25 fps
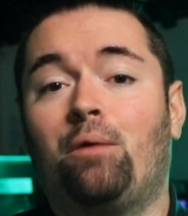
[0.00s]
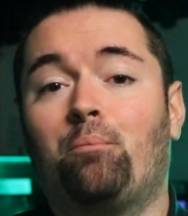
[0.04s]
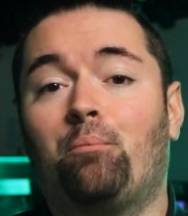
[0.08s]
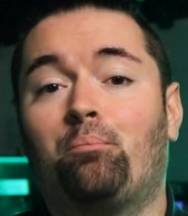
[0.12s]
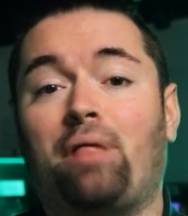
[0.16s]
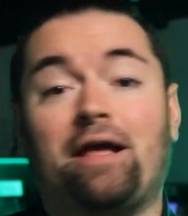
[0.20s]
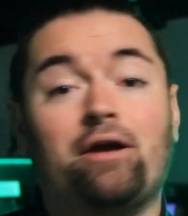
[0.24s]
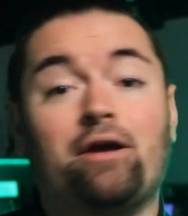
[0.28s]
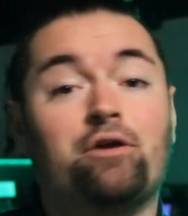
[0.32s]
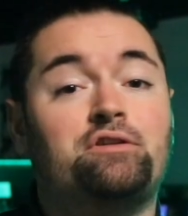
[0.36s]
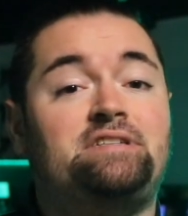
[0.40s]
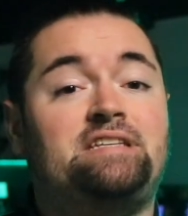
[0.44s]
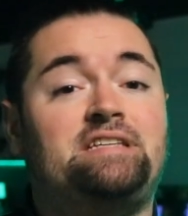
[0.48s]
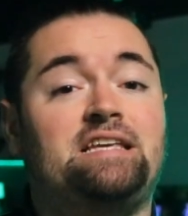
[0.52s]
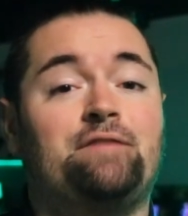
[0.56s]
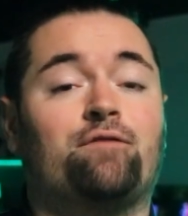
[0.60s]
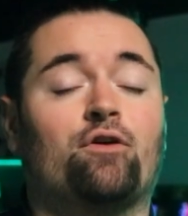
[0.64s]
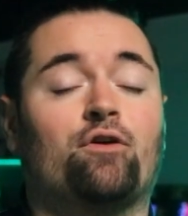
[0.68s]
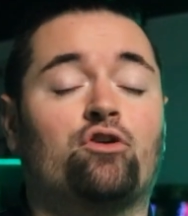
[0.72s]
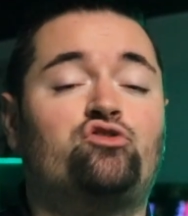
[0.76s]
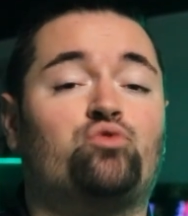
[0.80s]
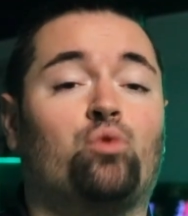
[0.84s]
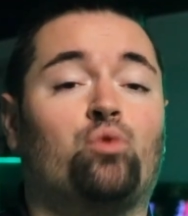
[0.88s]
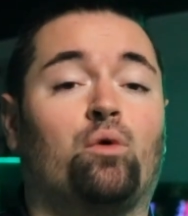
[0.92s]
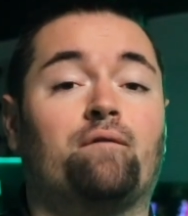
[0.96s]
Players see
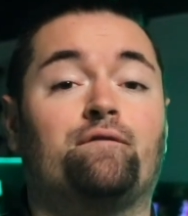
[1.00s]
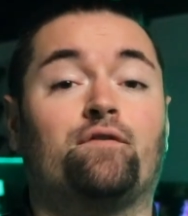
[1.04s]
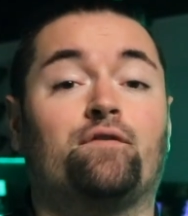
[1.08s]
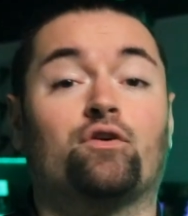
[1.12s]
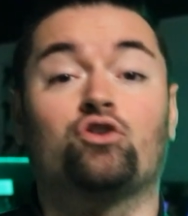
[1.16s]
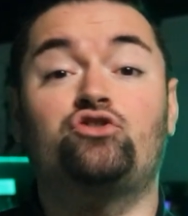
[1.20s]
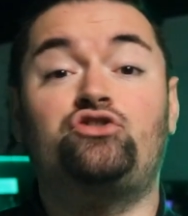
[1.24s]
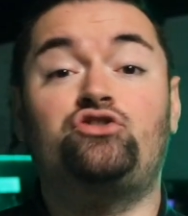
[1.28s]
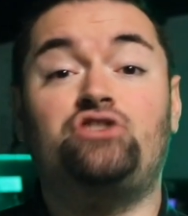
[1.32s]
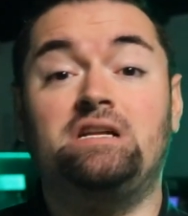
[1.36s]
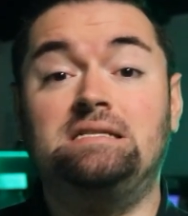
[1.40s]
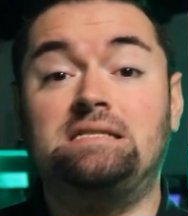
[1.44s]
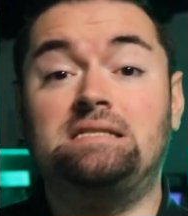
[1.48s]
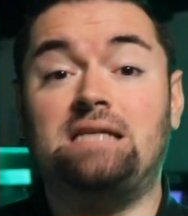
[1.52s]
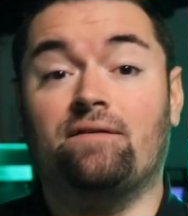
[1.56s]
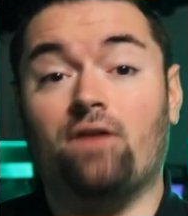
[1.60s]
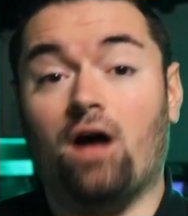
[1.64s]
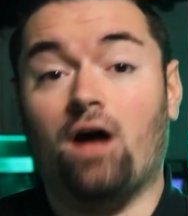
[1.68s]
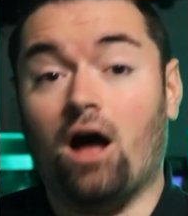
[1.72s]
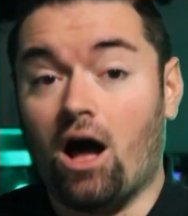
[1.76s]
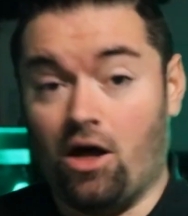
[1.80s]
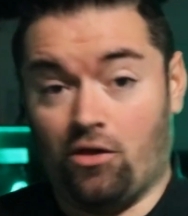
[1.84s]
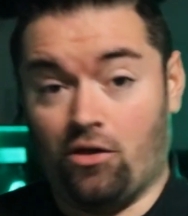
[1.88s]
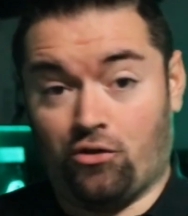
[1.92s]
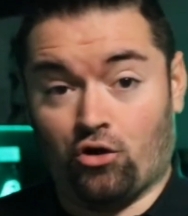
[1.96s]
virtual versions of
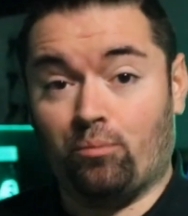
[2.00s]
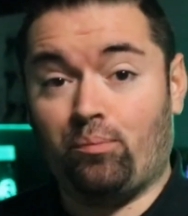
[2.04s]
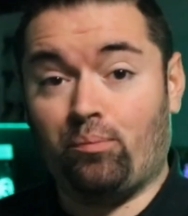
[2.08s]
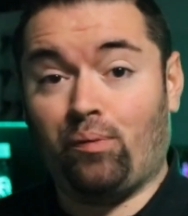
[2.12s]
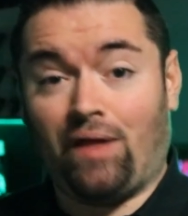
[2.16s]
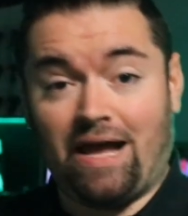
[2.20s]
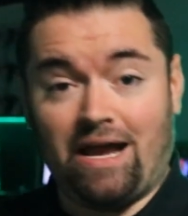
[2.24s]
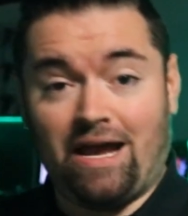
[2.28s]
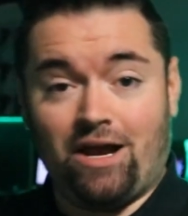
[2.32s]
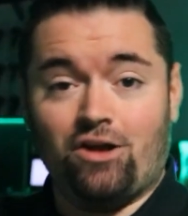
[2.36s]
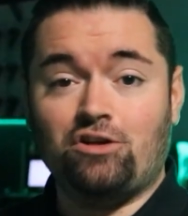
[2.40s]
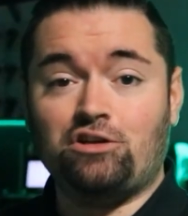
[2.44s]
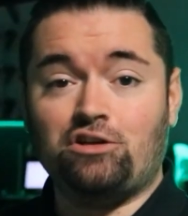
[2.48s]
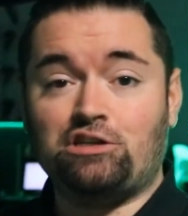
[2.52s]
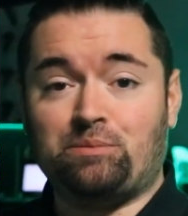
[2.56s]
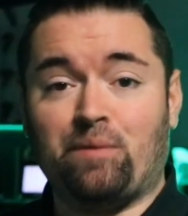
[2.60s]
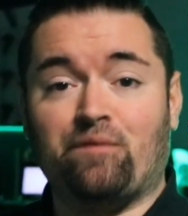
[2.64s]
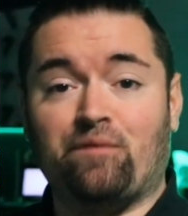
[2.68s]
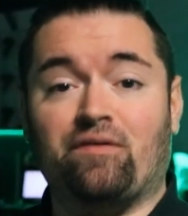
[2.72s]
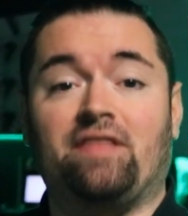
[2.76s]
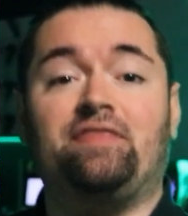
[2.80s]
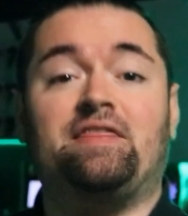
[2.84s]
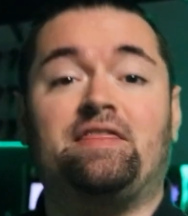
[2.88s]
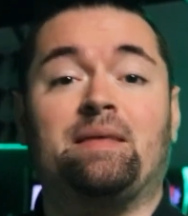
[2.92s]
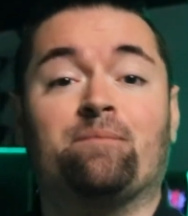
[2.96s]
other players to
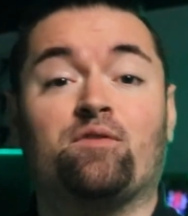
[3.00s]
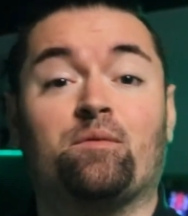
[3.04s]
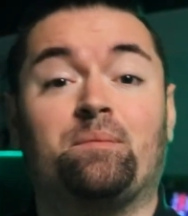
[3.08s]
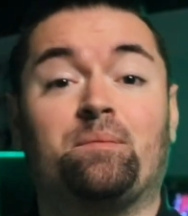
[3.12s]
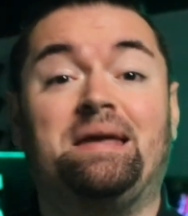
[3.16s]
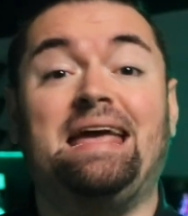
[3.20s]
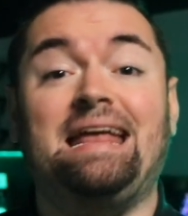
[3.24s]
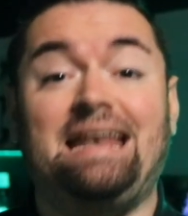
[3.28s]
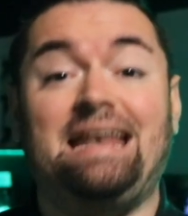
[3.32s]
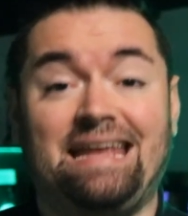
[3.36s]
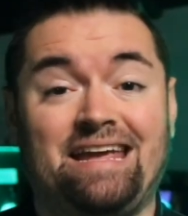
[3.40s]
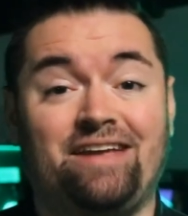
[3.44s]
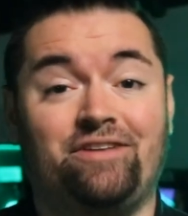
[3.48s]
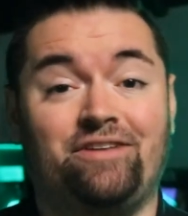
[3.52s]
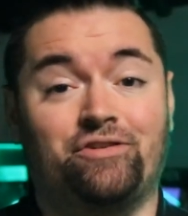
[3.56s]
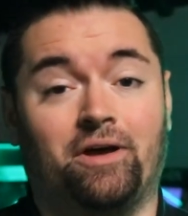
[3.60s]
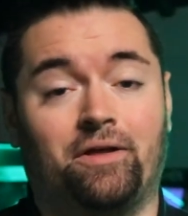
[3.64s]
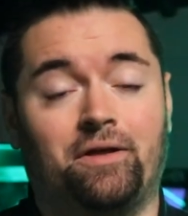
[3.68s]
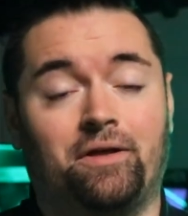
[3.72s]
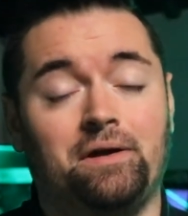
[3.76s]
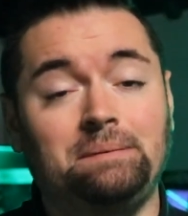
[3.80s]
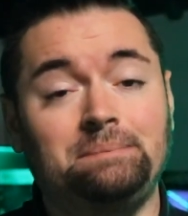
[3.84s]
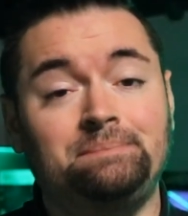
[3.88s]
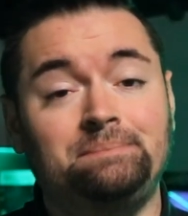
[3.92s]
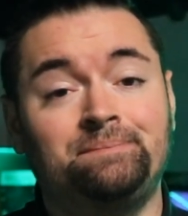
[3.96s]
prevent them from hitting each
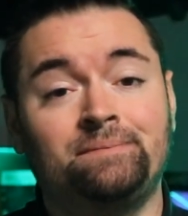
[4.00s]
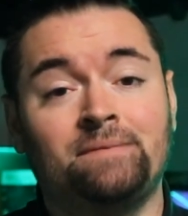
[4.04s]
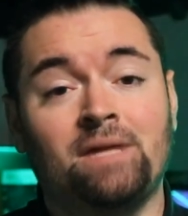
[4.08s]
other.